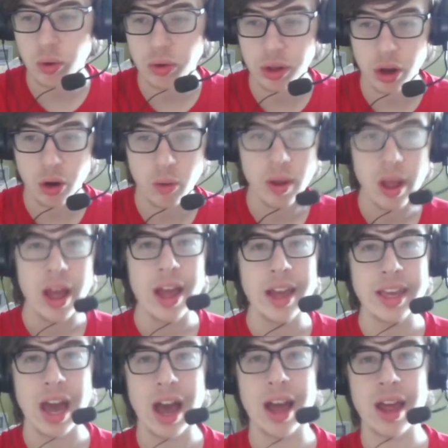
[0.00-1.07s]
So,
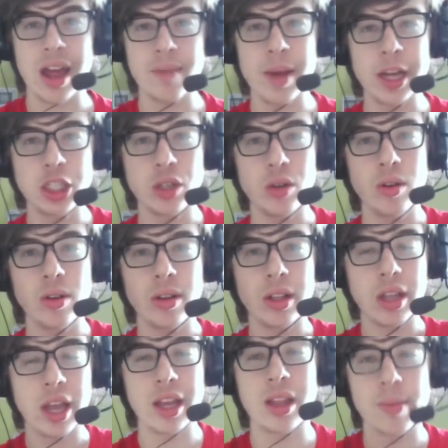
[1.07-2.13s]
yeah, and make sure you
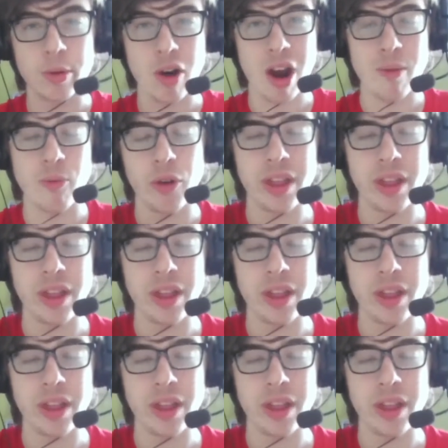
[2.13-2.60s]
like, subscribe,